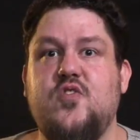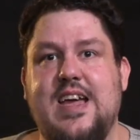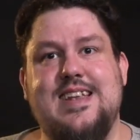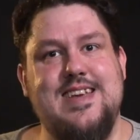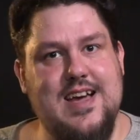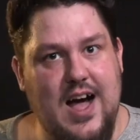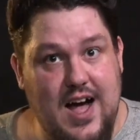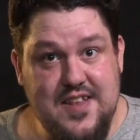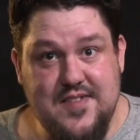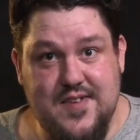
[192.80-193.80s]
getting
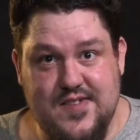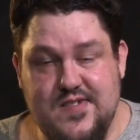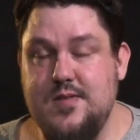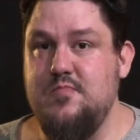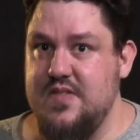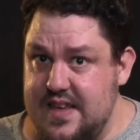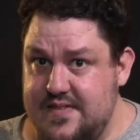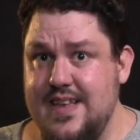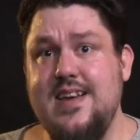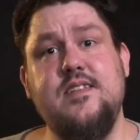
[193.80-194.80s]
answers.
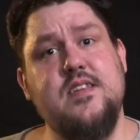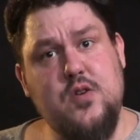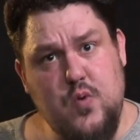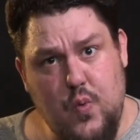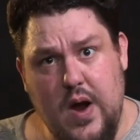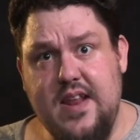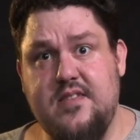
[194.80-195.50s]
This is a great